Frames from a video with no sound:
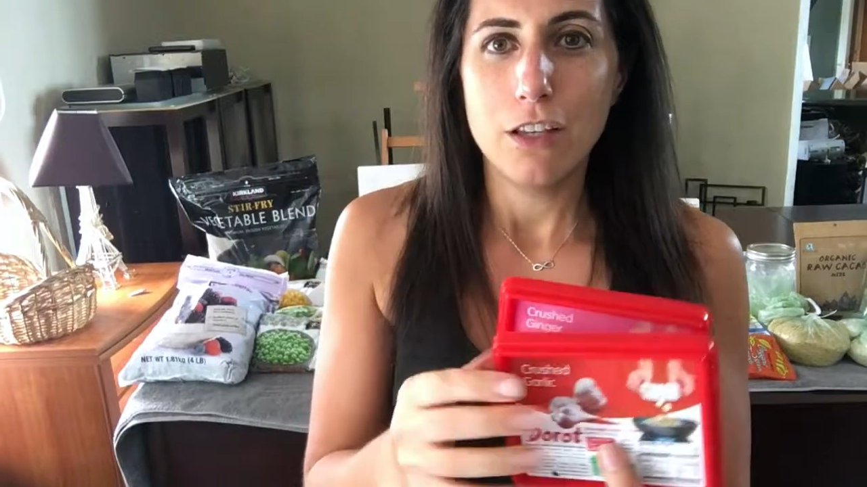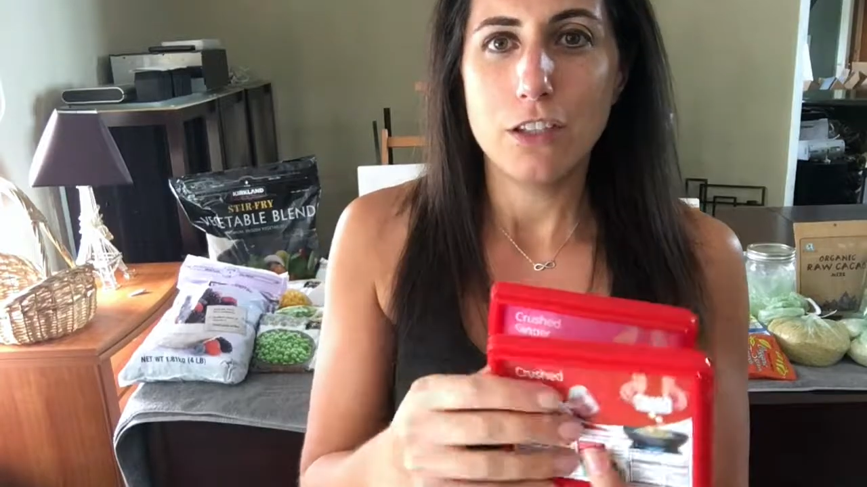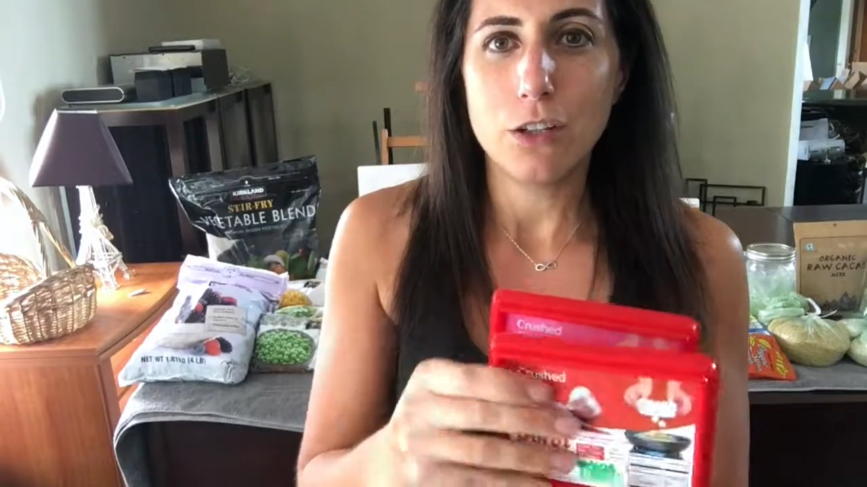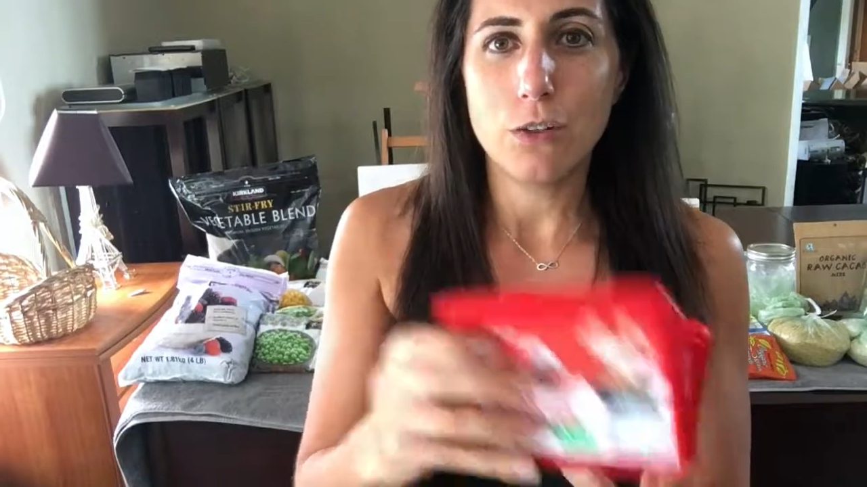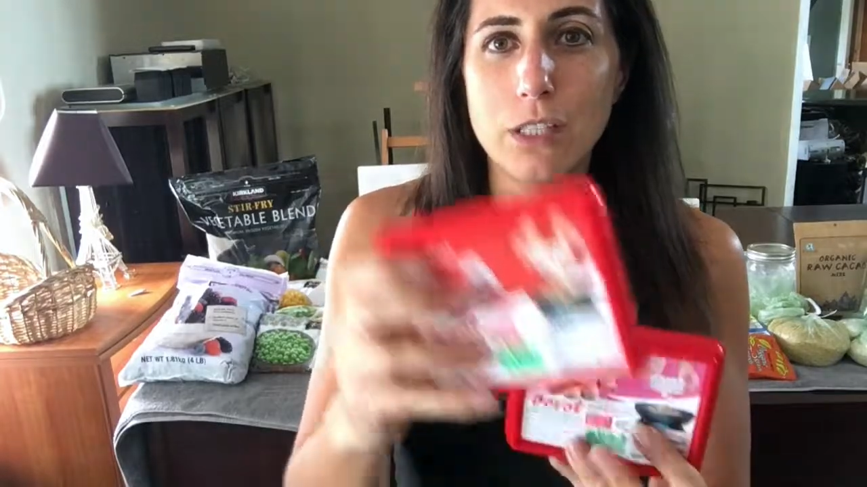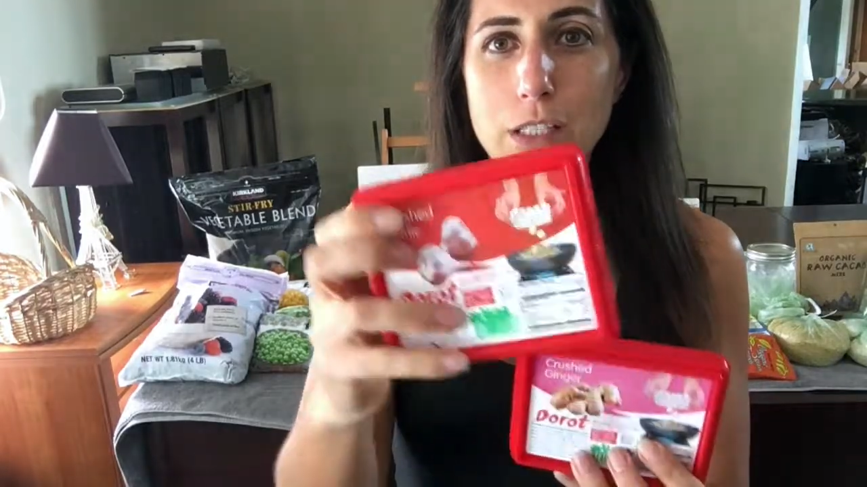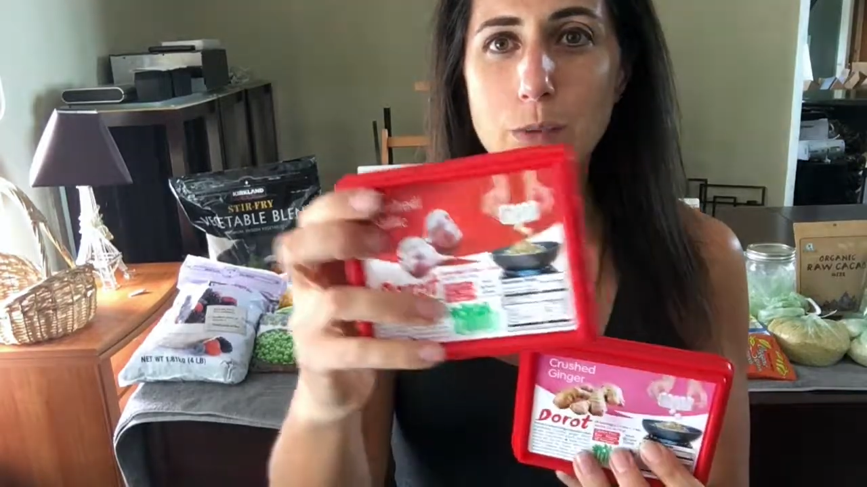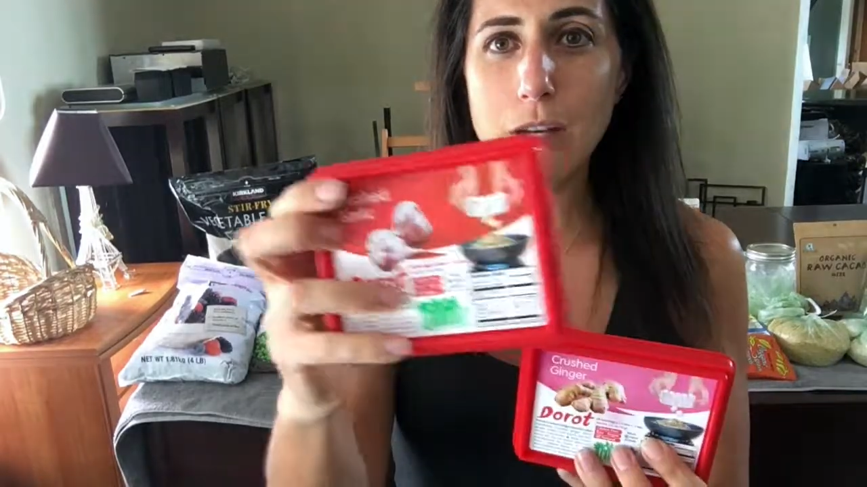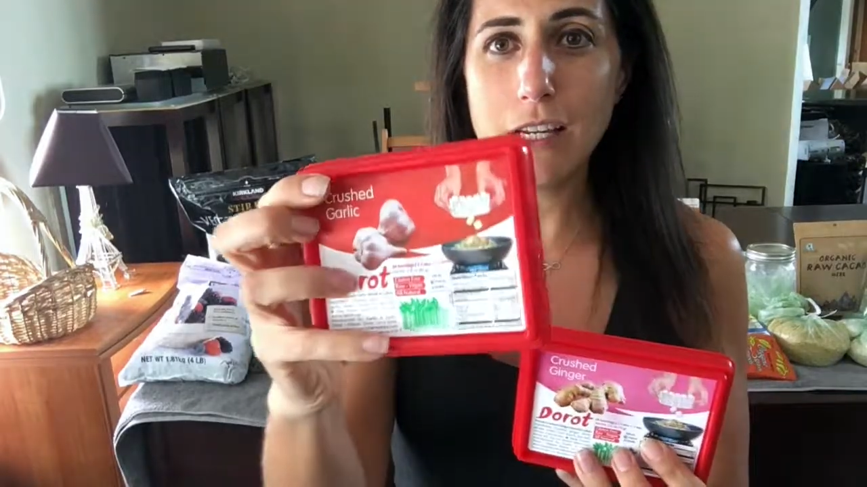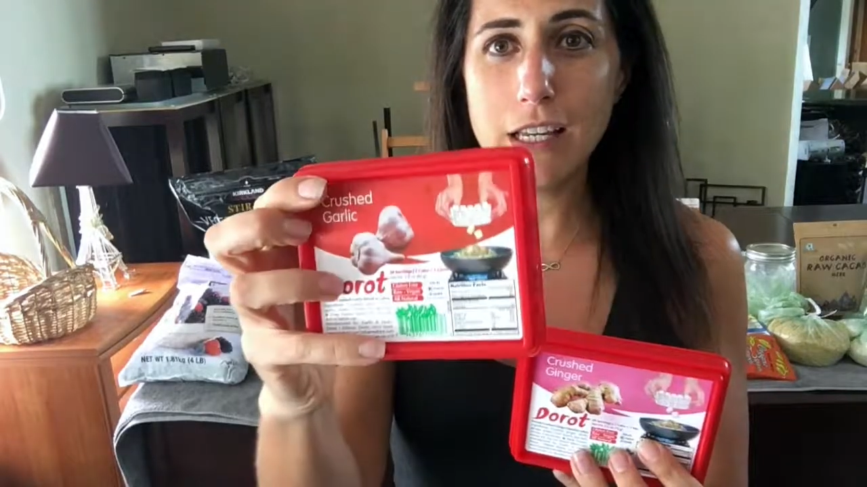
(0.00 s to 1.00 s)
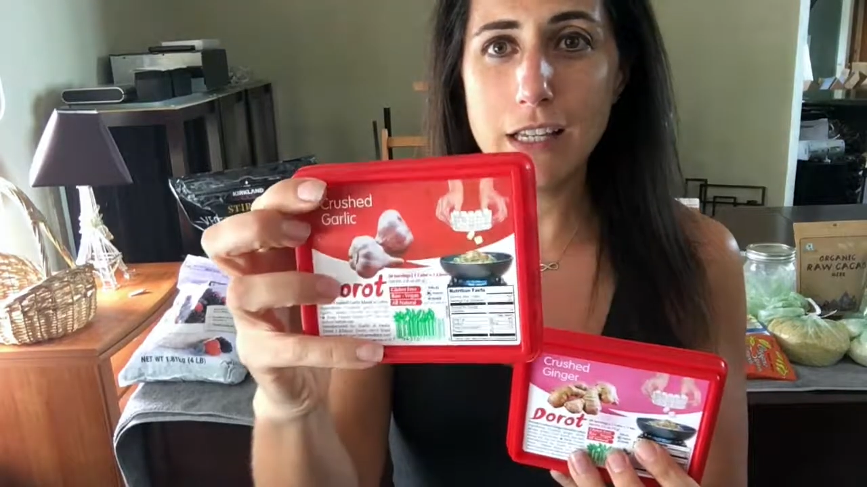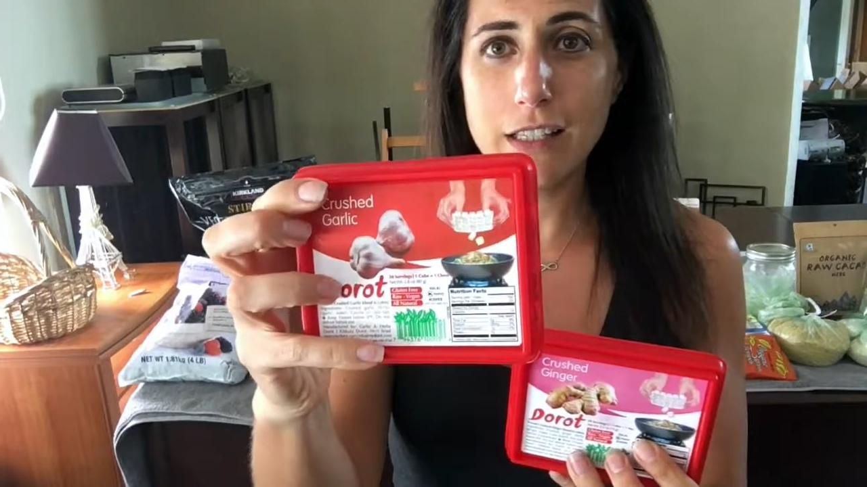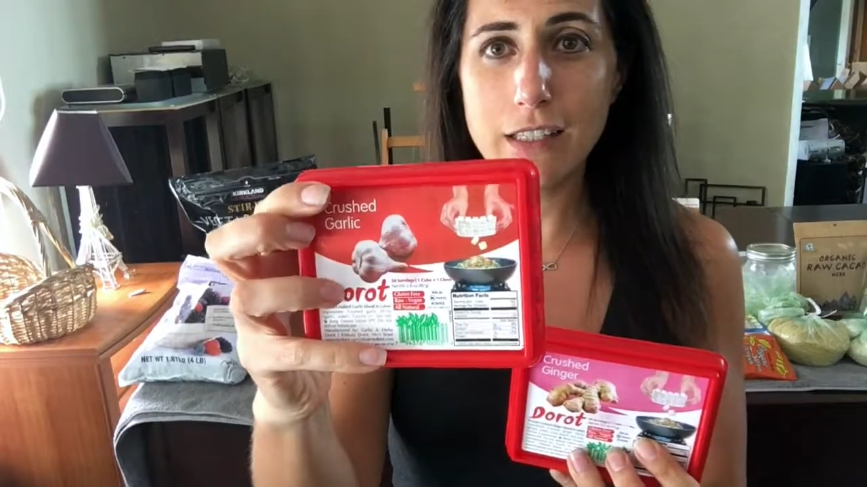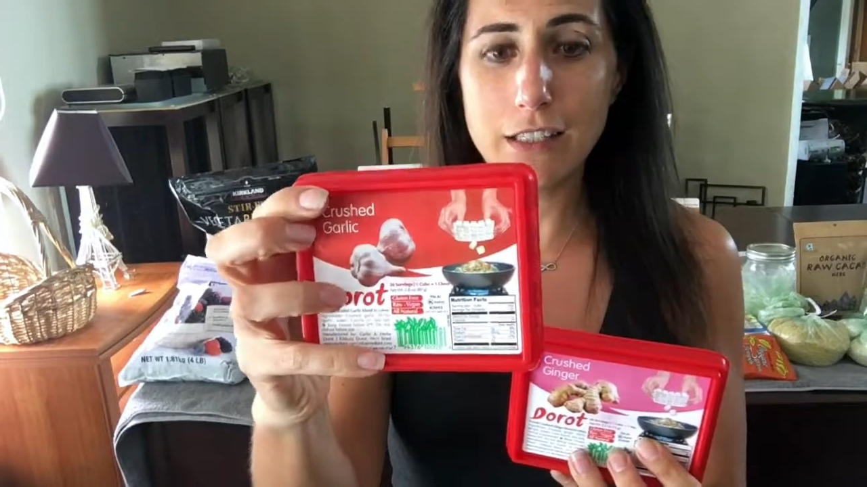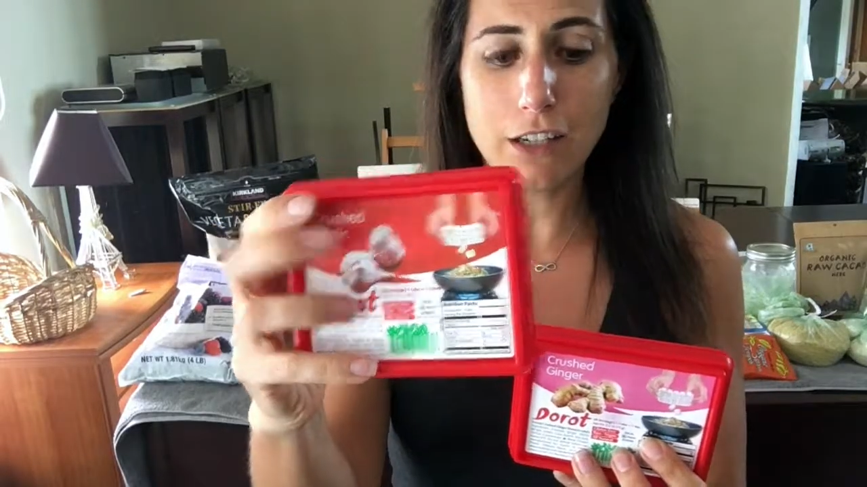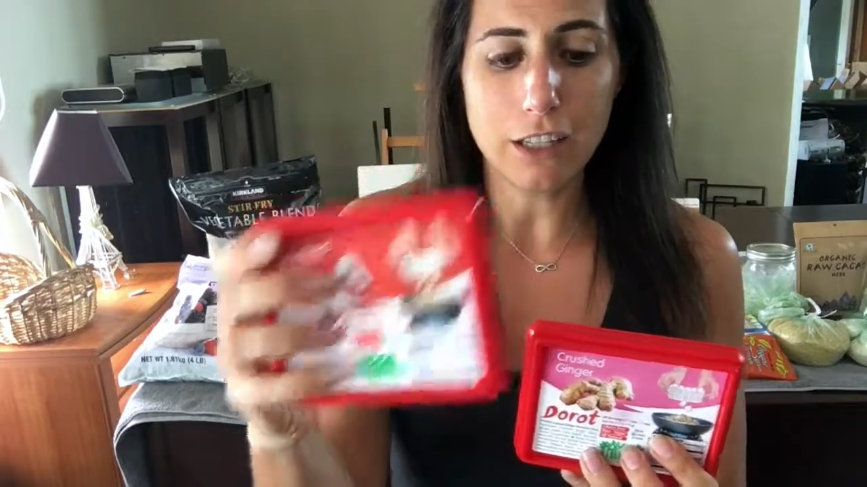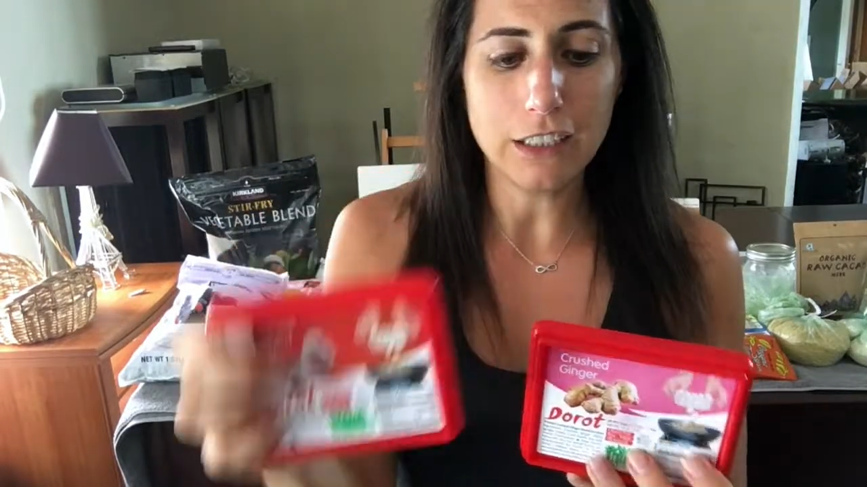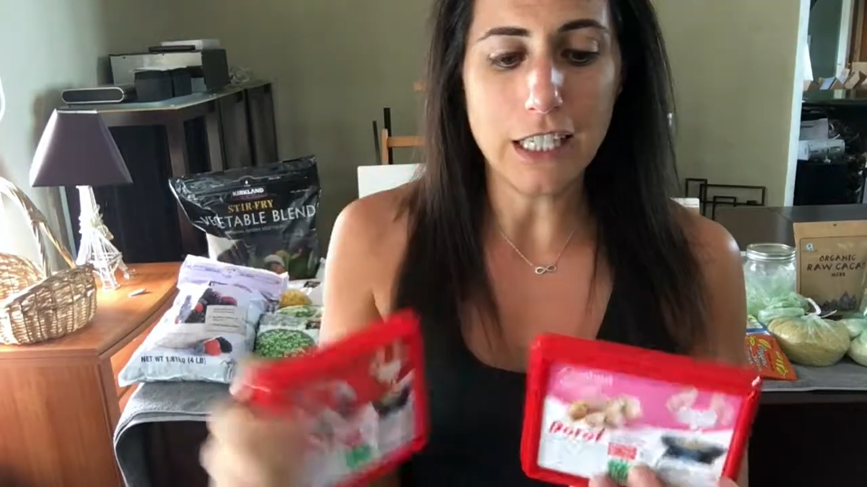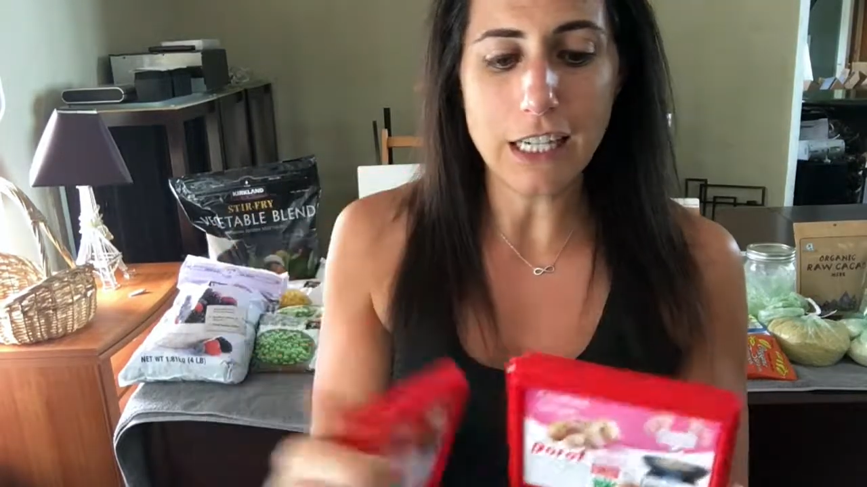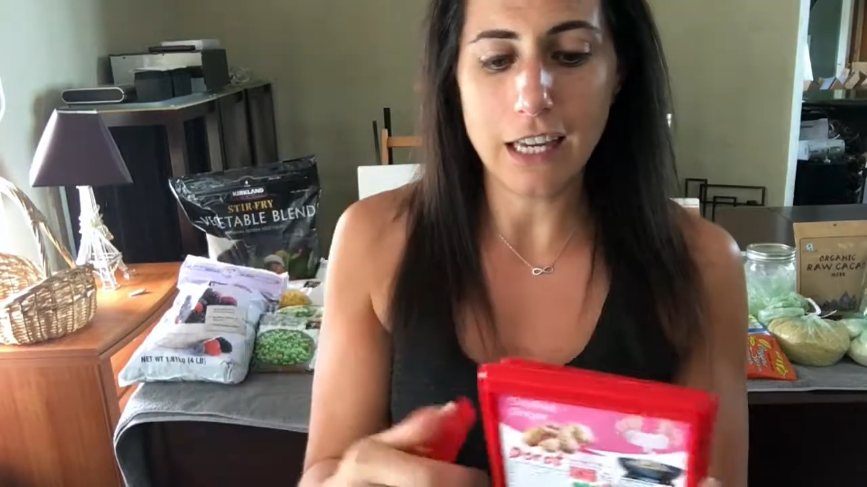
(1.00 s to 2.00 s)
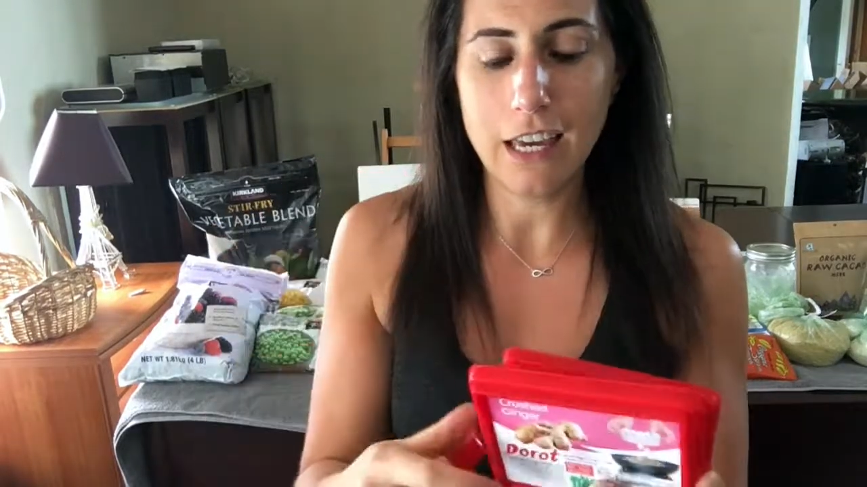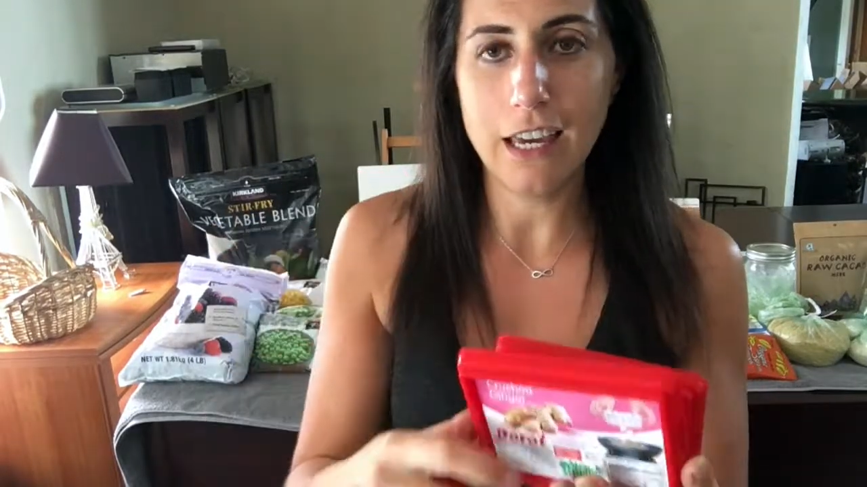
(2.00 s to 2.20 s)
So this one is garlic,